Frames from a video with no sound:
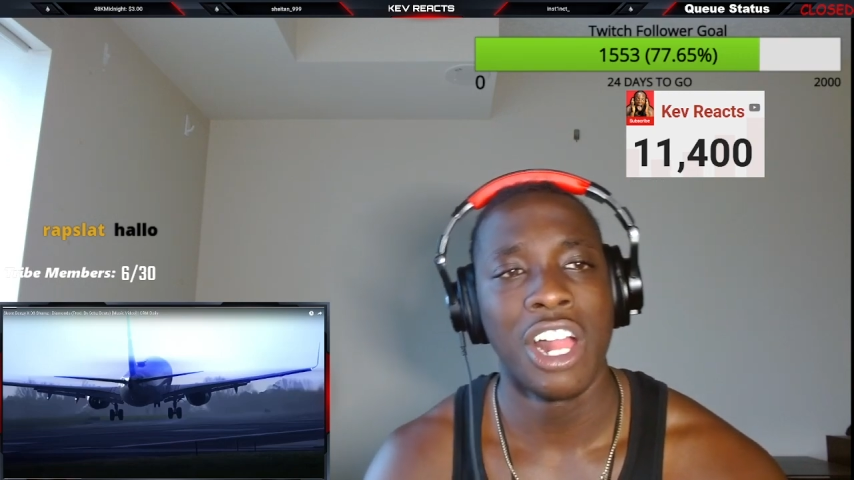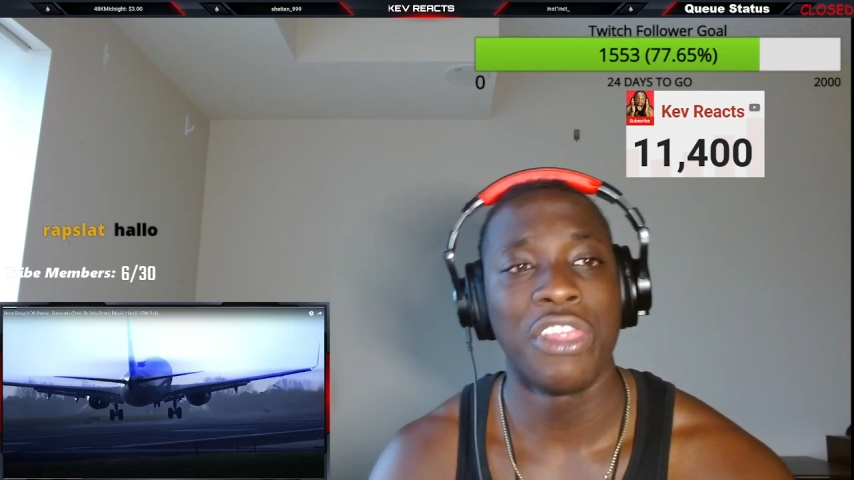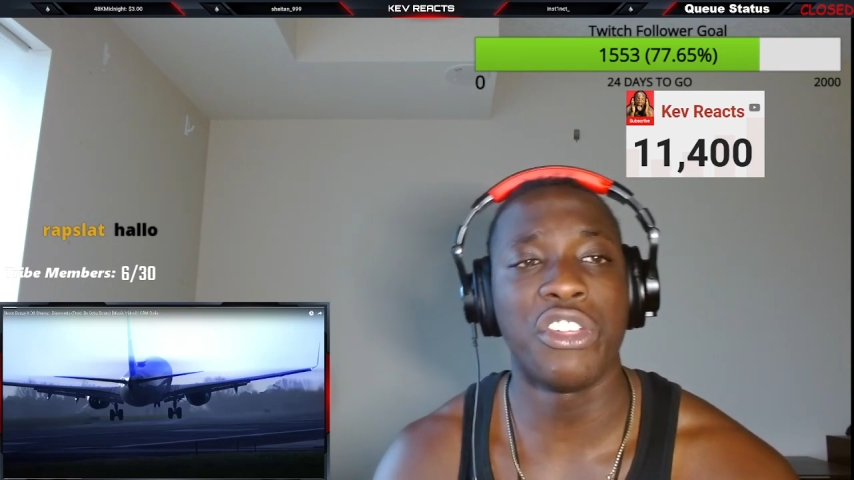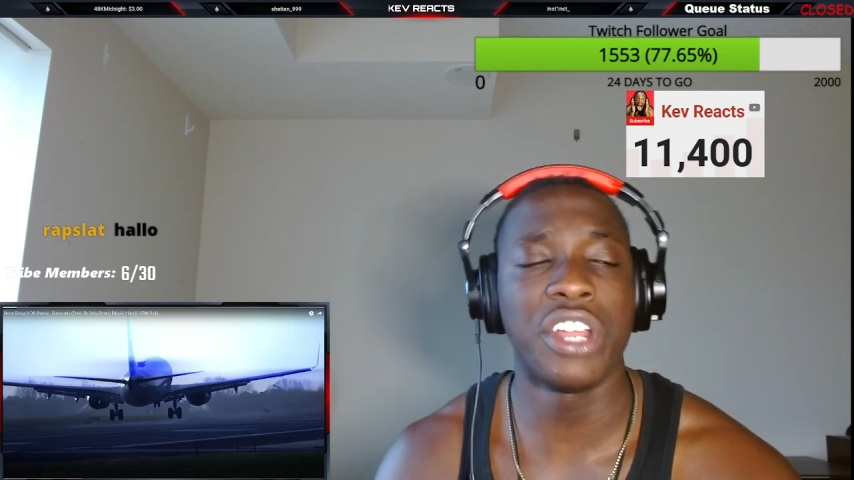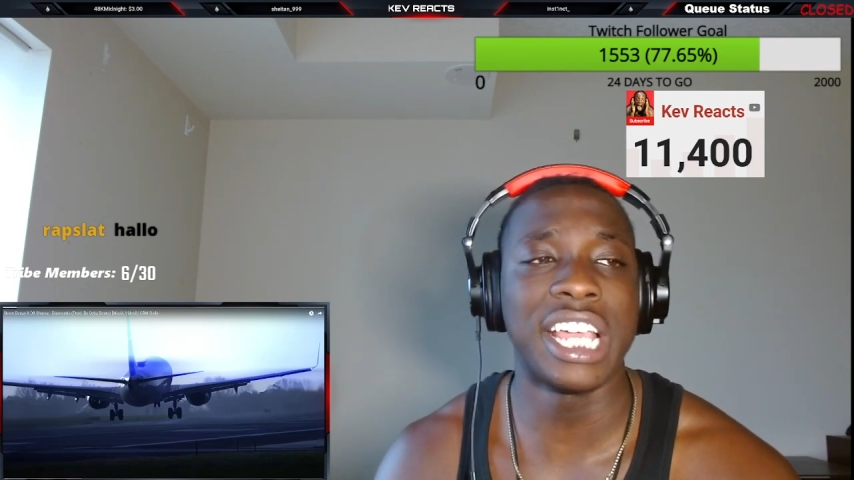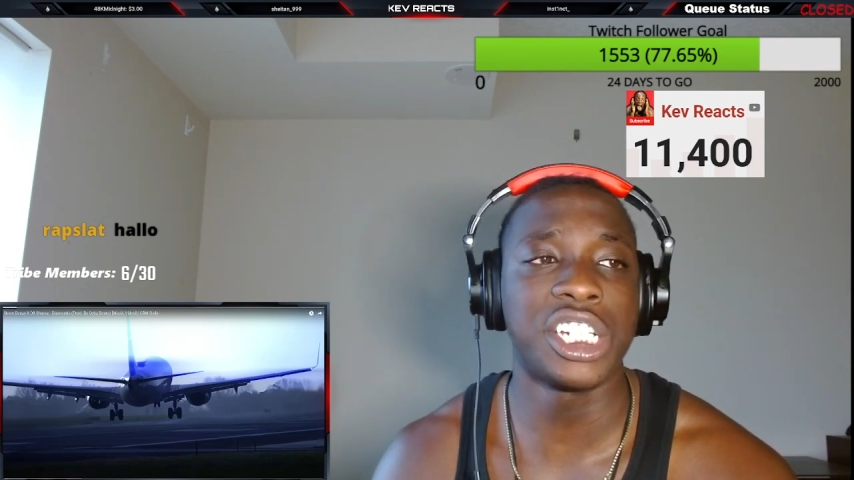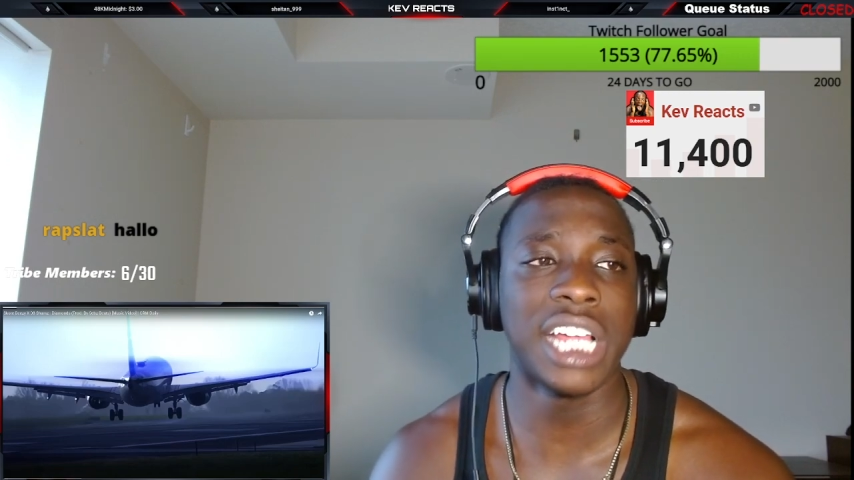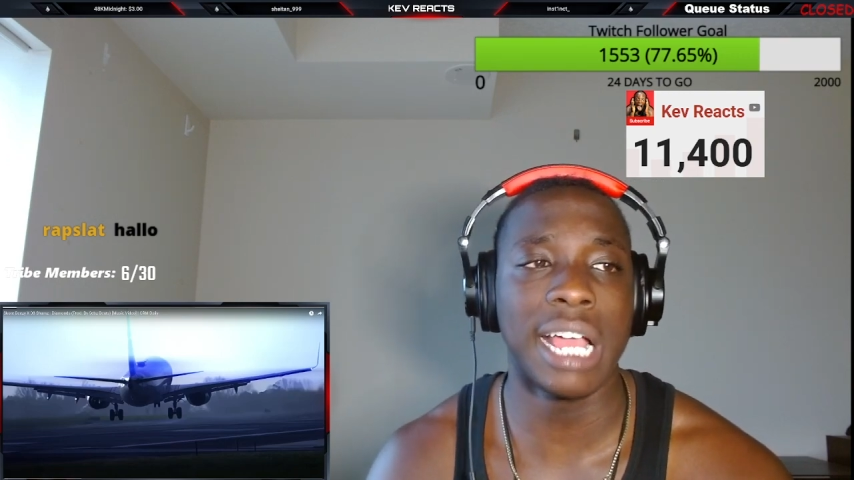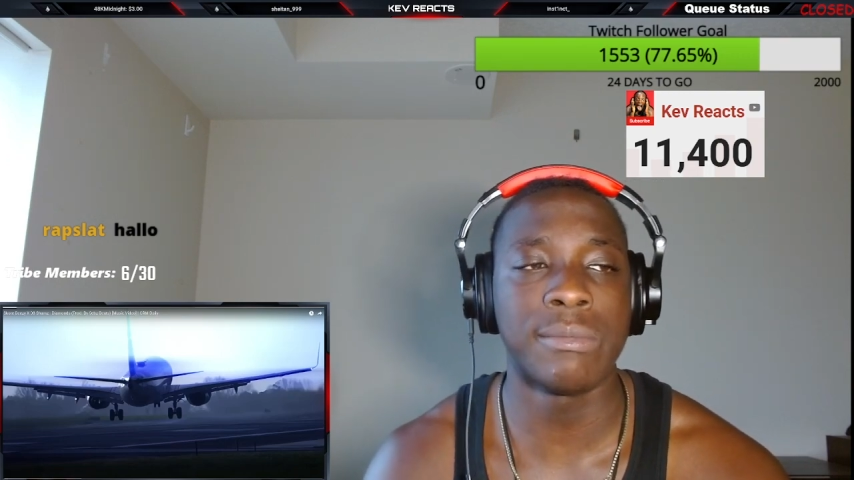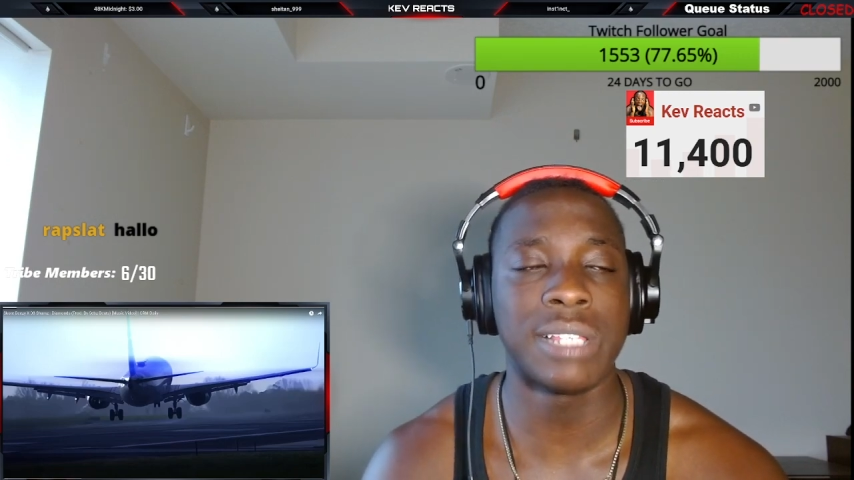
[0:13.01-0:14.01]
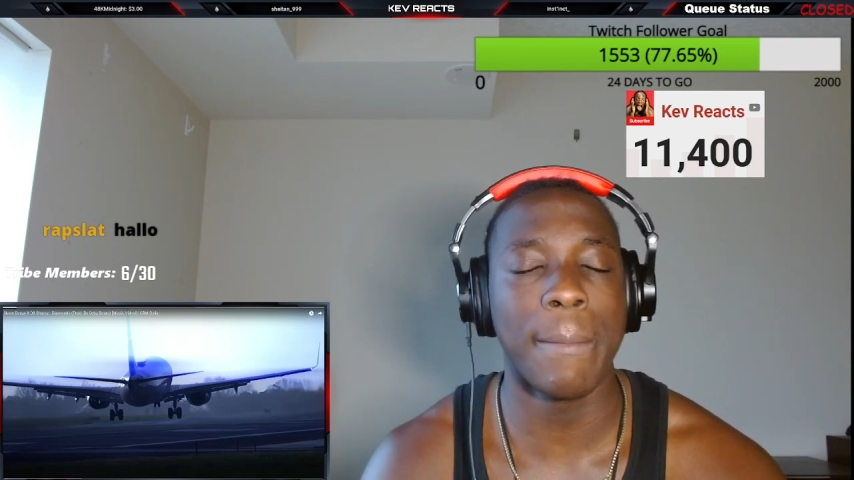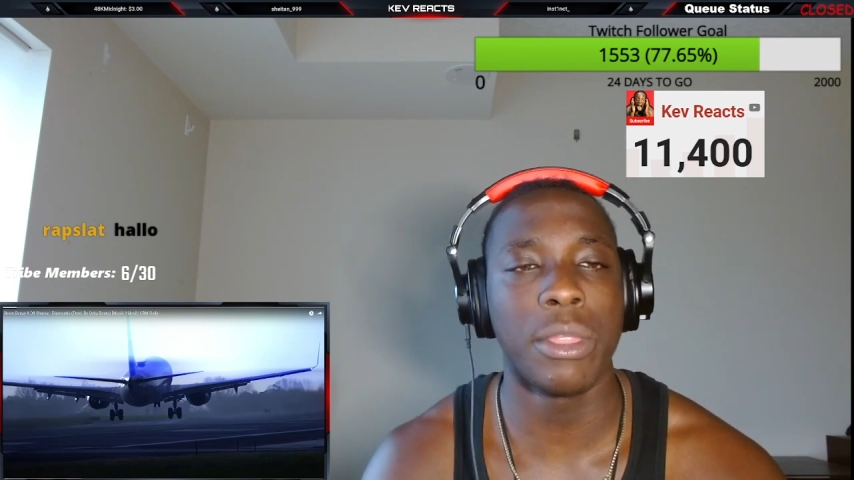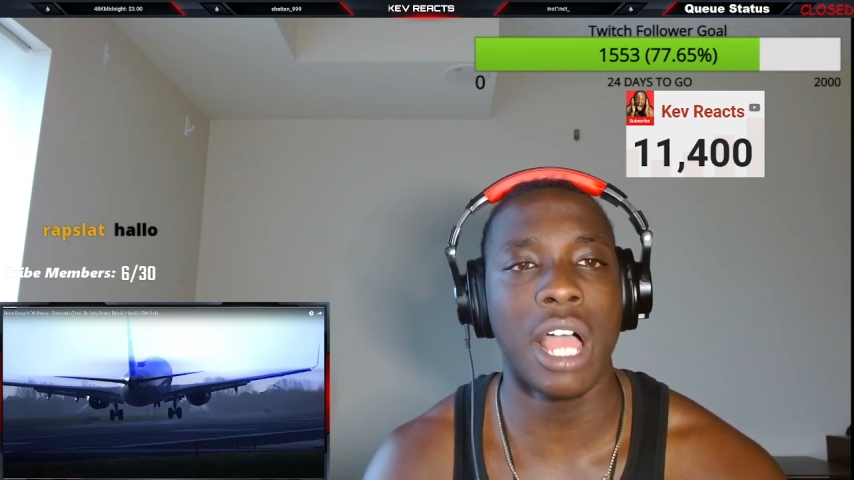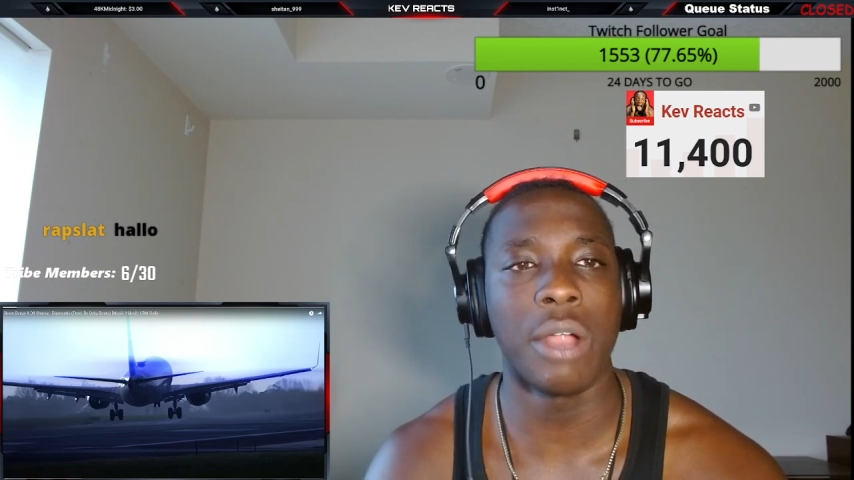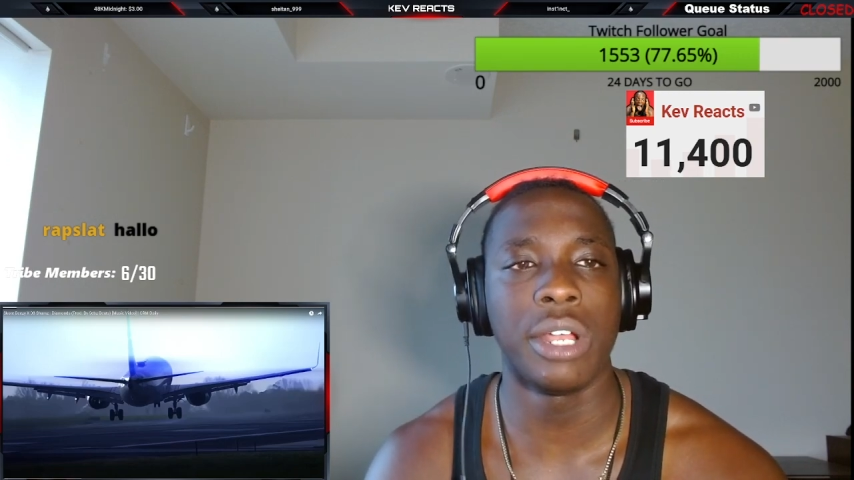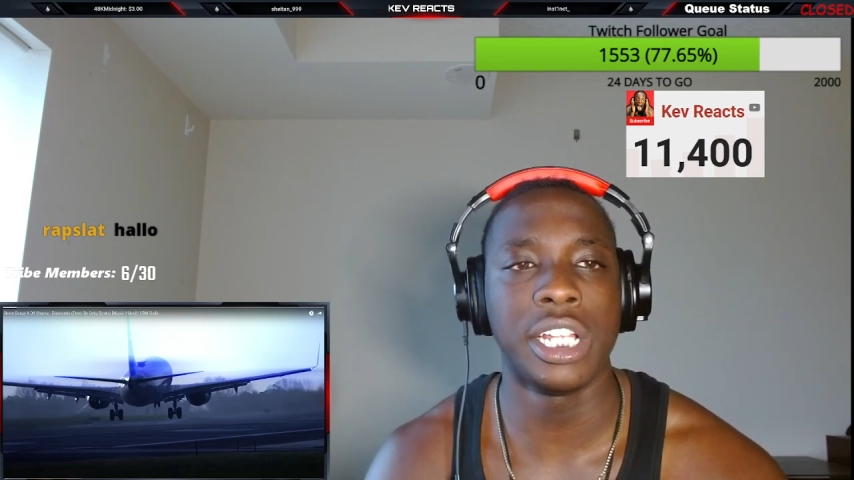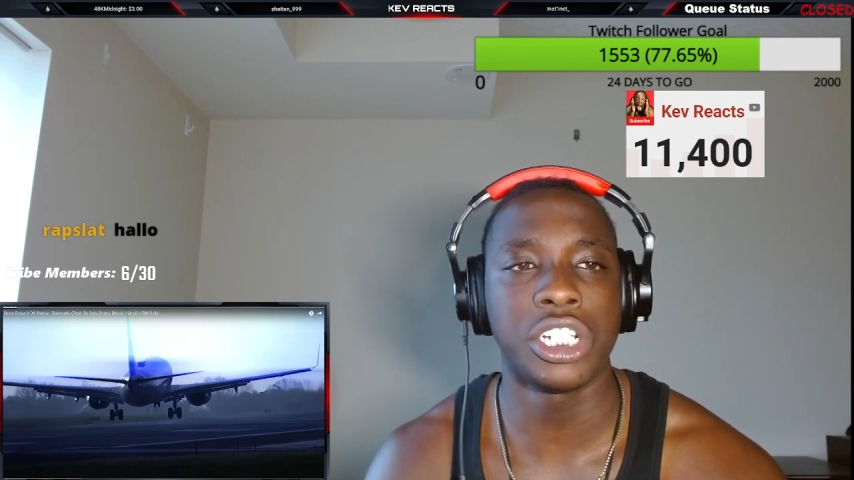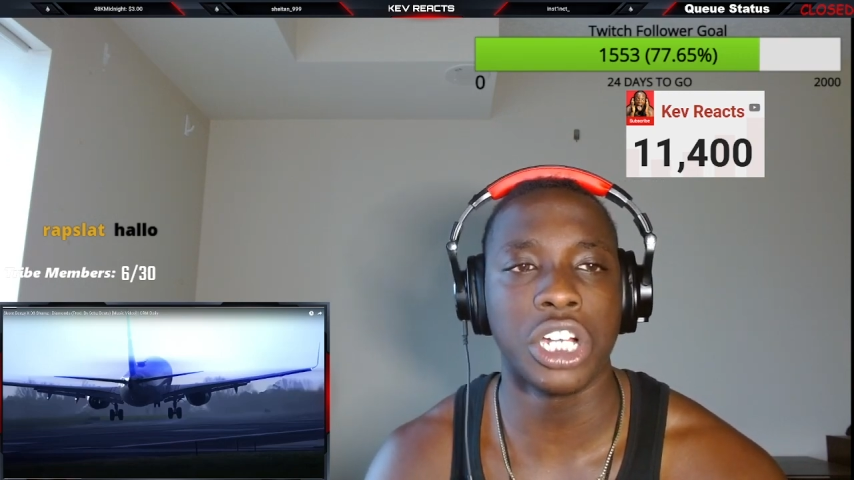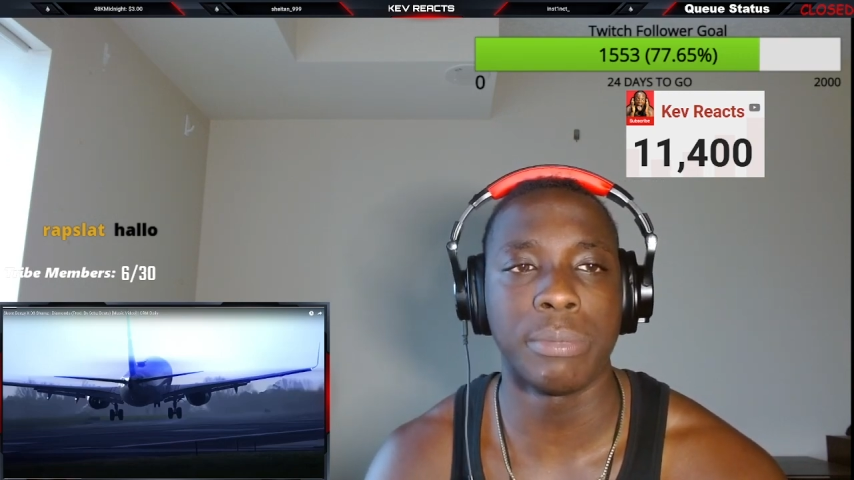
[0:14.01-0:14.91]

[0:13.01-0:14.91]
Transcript: 38 Shamz, I'm not really sure,